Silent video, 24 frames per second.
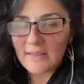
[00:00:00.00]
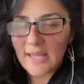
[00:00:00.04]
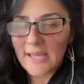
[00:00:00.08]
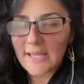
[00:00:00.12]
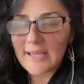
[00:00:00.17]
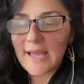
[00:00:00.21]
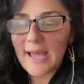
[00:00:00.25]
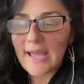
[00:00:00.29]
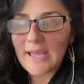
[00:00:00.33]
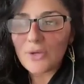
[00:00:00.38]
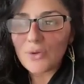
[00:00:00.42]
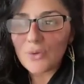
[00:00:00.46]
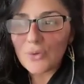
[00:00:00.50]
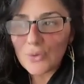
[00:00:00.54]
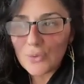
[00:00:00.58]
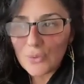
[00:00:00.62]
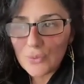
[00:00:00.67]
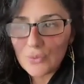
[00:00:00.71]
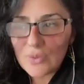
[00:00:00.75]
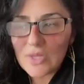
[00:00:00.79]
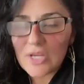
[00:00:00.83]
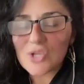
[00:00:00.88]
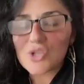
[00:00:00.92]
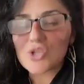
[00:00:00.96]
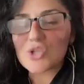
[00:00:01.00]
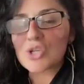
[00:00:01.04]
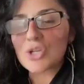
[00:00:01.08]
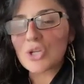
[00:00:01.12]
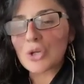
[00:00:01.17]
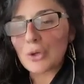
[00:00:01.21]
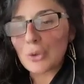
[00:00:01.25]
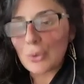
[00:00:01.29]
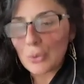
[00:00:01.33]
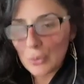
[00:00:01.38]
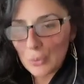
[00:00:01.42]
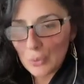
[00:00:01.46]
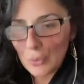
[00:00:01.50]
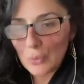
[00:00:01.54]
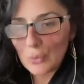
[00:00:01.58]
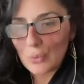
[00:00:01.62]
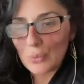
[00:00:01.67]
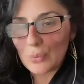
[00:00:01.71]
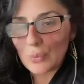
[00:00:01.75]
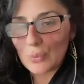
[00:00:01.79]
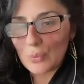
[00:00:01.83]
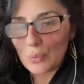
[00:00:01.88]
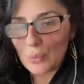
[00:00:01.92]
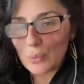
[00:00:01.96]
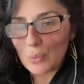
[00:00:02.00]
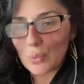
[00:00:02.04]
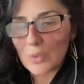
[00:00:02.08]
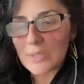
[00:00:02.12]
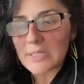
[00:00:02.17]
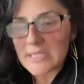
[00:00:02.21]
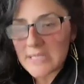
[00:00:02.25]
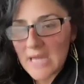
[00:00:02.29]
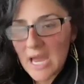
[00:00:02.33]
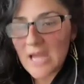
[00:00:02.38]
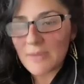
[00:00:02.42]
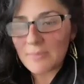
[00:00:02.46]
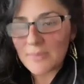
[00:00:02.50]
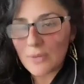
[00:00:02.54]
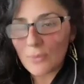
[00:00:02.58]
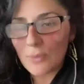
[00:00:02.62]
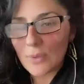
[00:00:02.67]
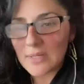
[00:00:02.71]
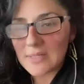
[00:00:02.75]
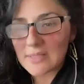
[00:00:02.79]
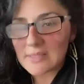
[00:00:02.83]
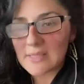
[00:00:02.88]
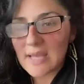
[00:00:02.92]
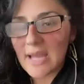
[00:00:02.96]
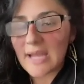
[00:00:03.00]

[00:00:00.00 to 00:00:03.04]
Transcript: Like, I knew that she knew what time it was.